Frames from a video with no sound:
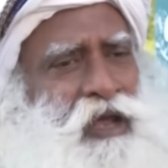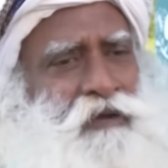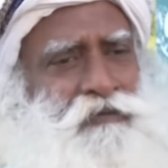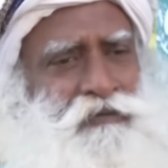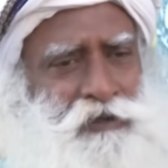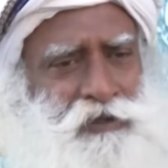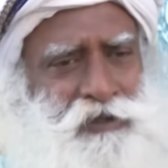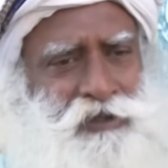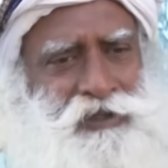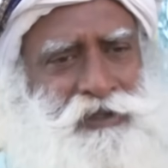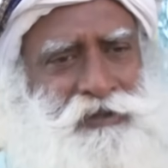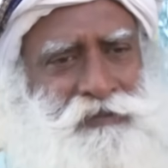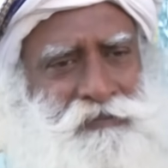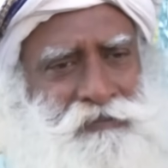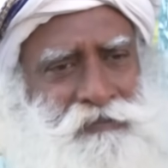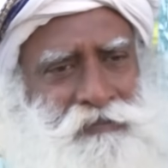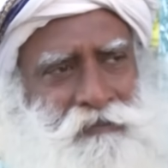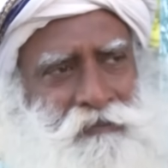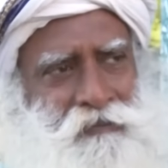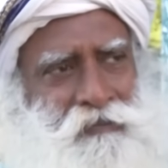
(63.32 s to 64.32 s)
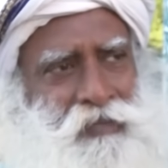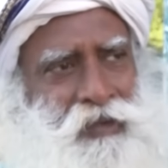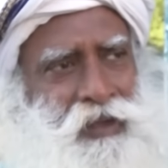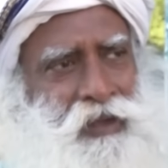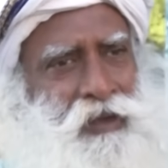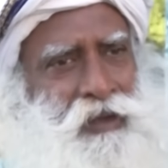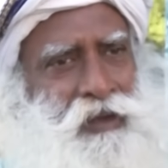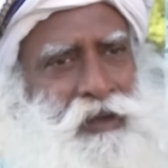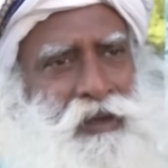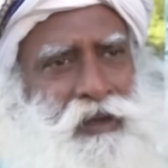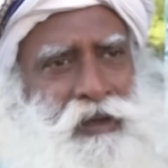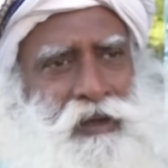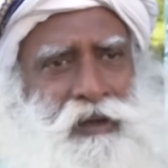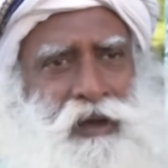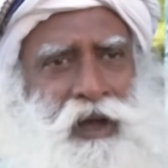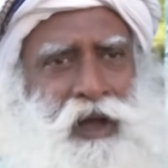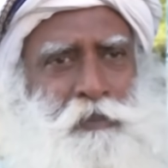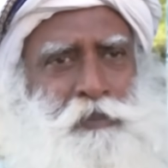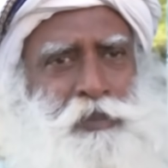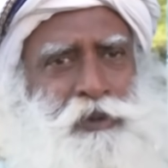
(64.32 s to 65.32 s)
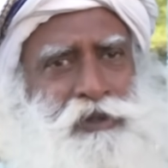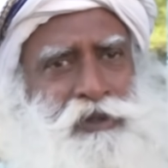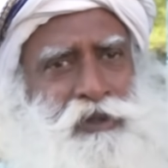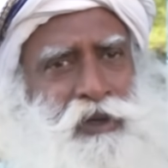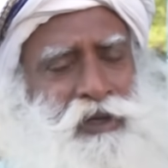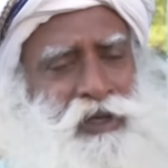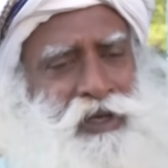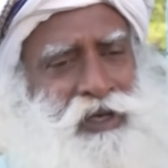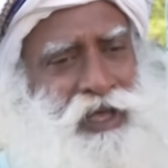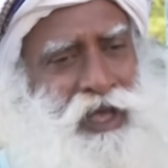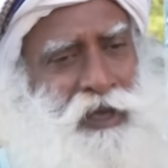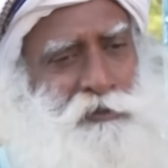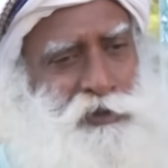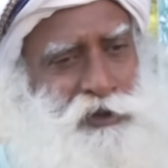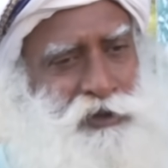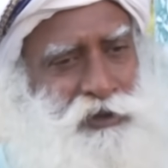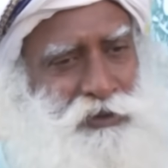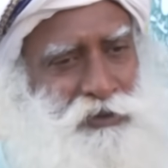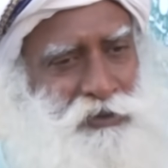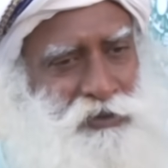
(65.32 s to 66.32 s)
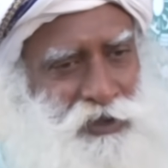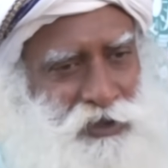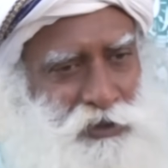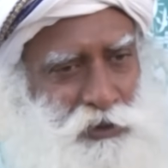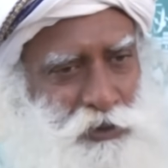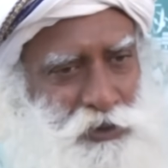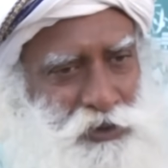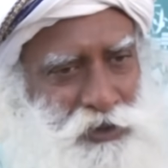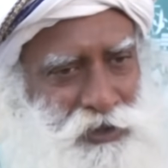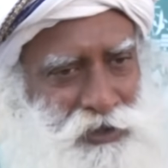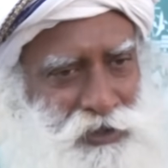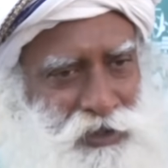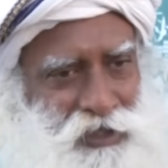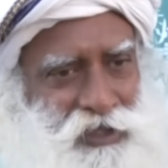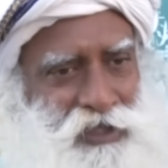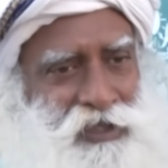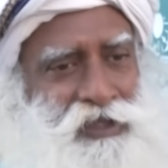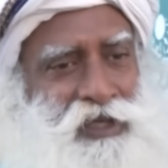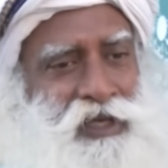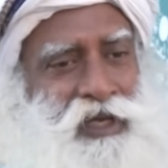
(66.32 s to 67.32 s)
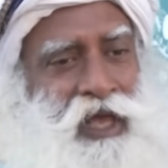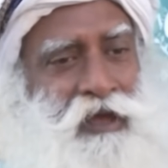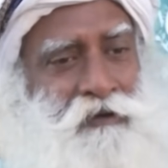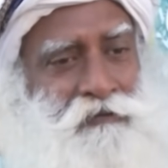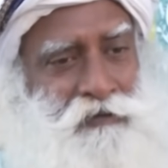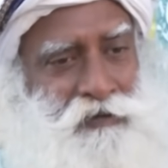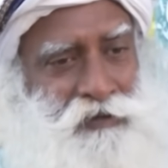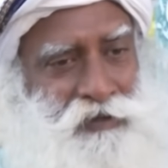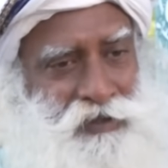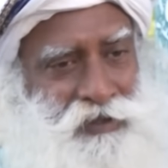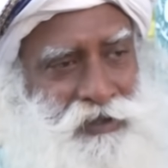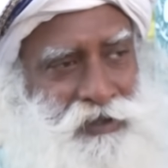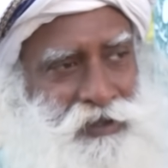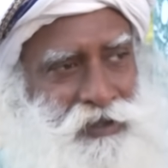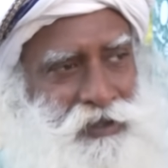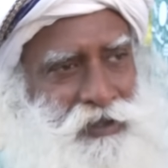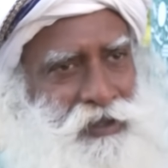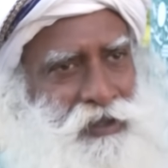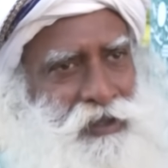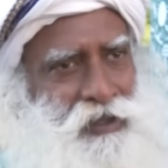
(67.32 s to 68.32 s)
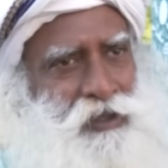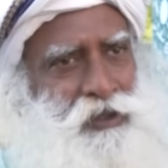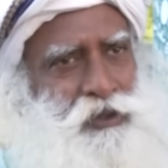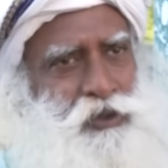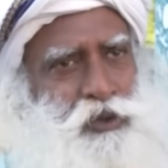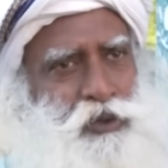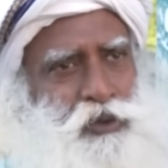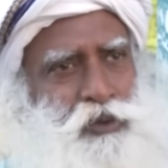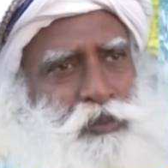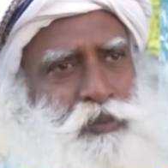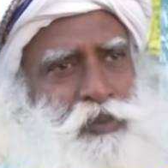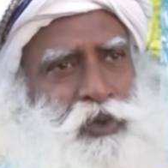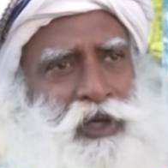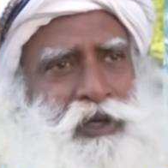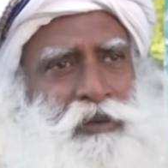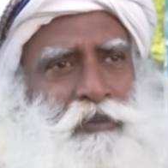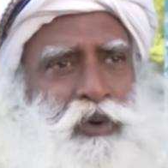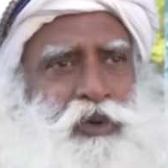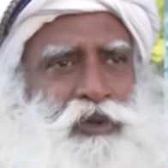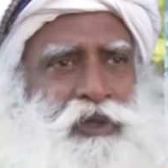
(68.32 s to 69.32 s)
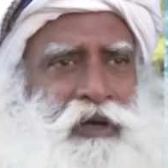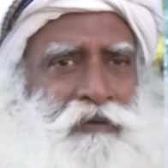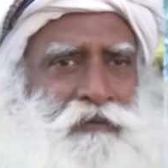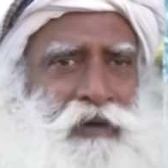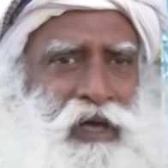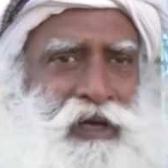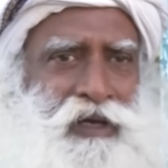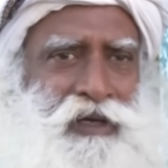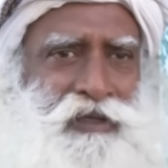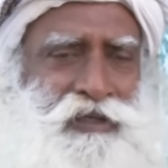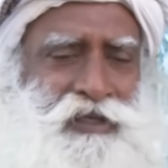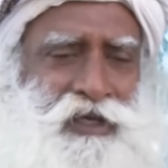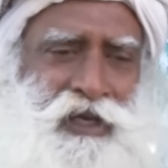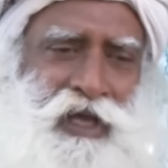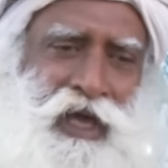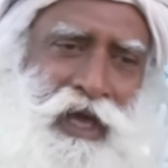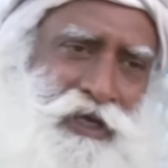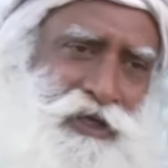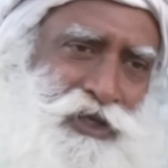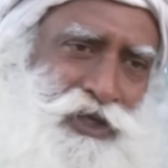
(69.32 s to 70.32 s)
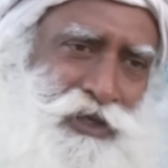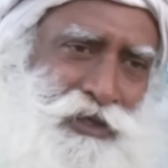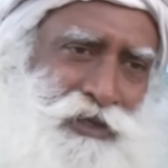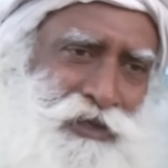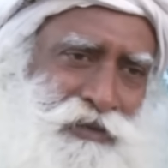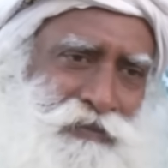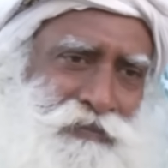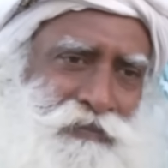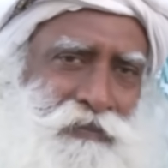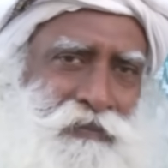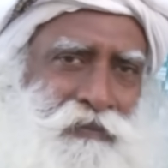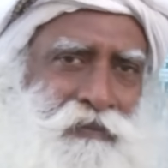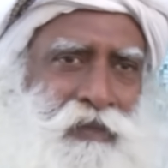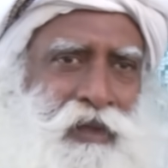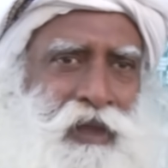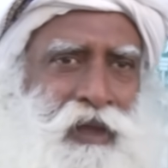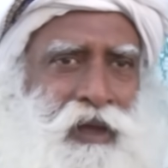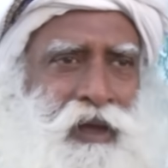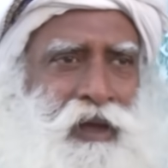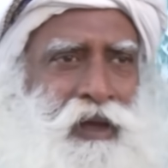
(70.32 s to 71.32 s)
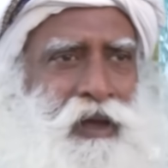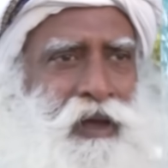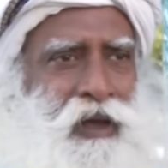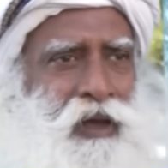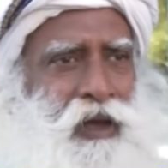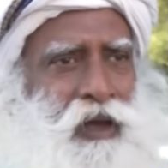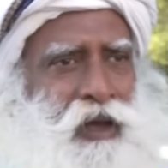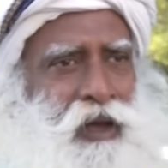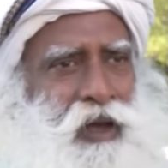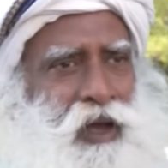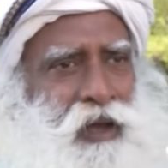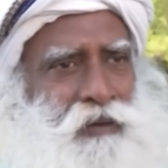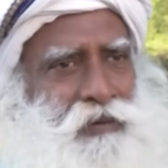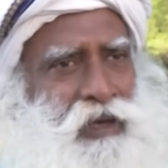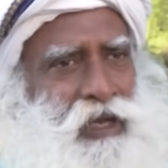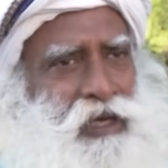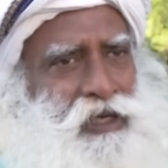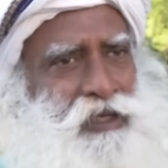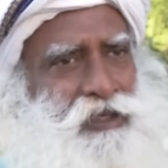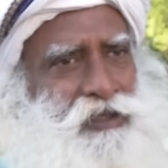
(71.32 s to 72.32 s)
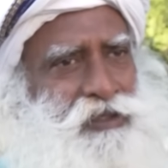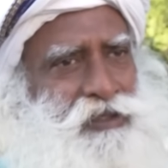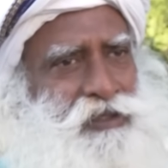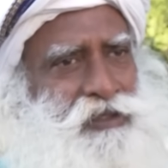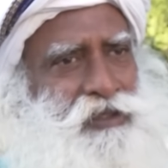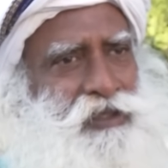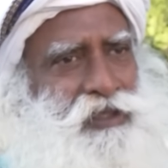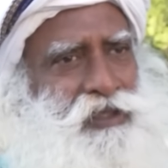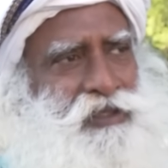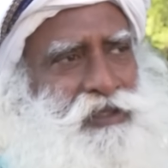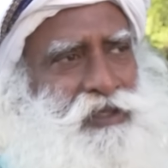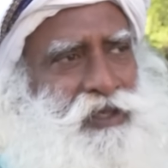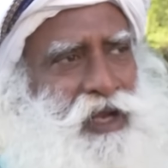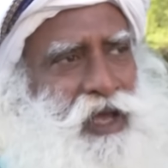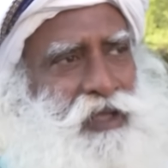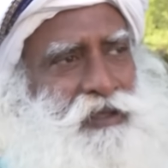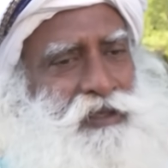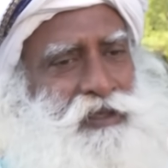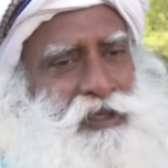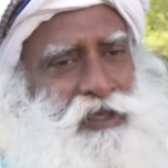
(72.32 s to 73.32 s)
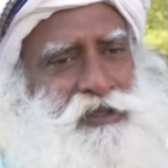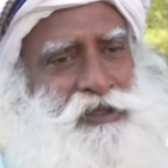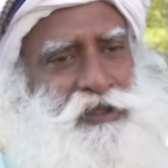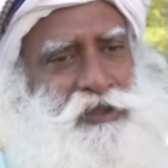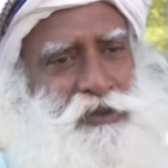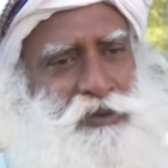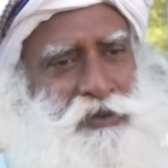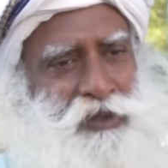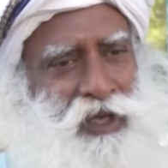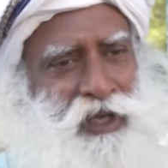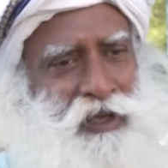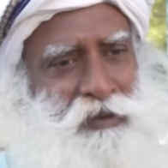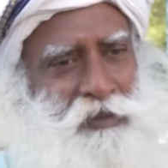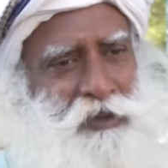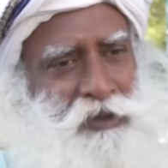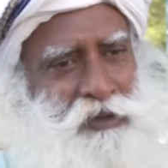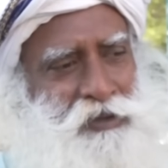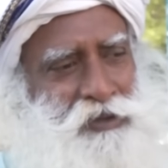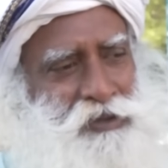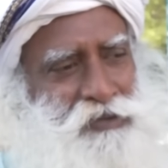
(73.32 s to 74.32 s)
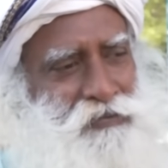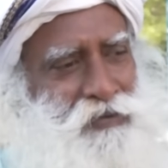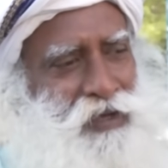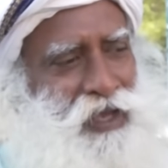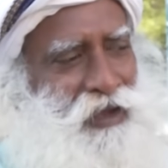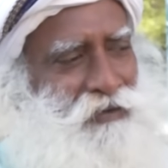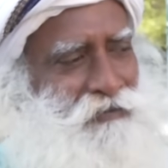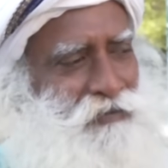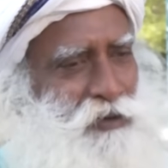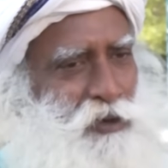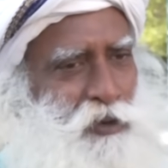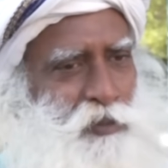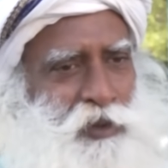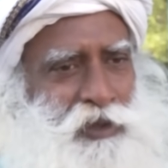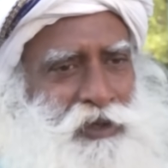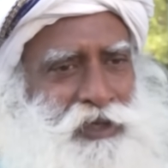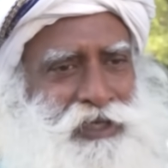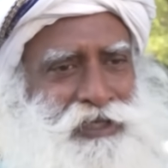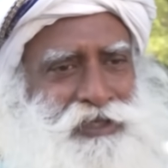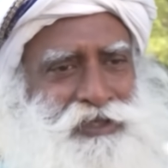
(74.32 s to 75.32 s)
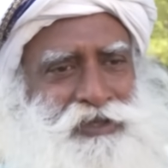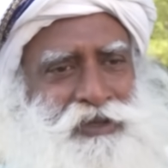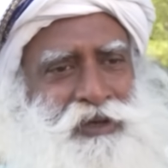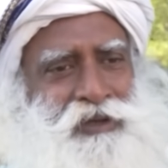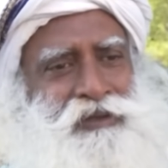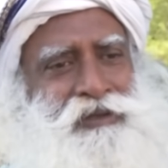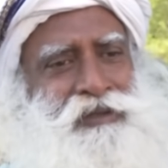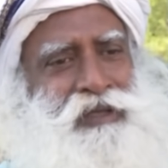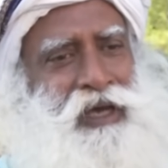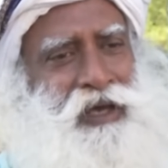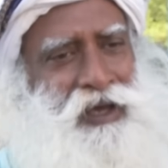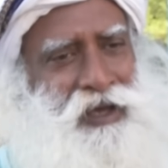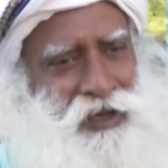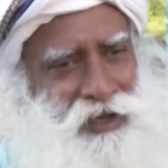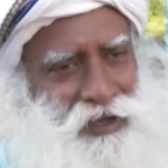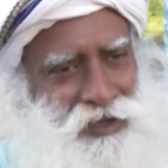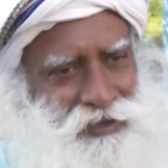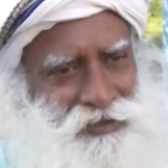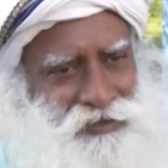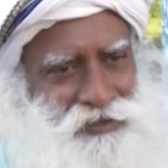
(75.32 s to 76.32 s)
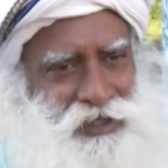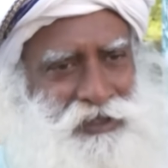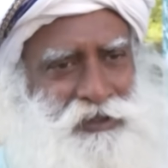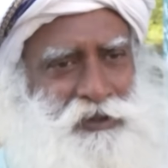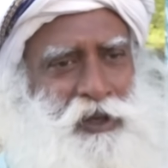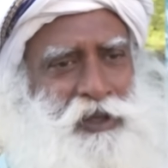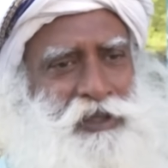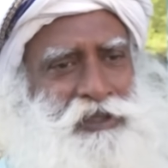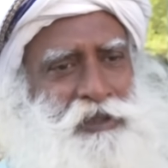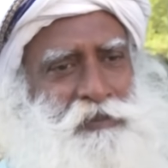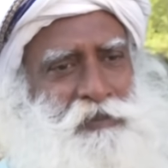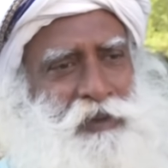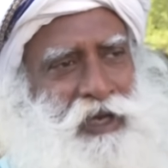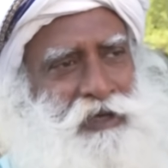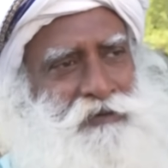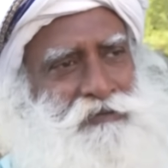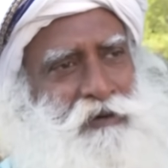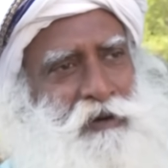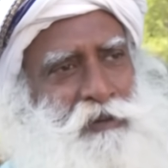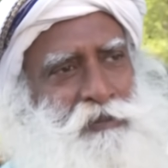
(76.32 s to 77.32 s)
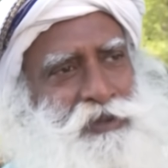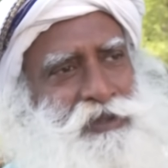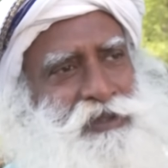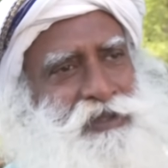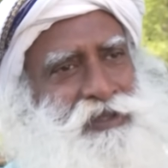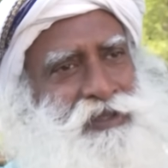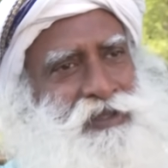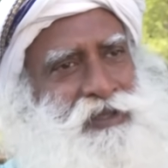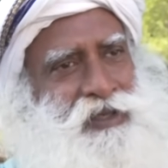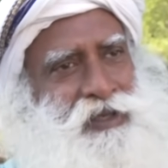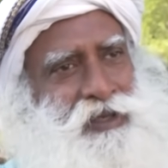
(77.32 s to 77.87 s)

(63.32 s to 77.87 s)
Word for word: effort. COP is not an absolute solution, this is an effort to bring both awareness and action. Awareness is rather easy today because we have global reach on uh, technology platforms,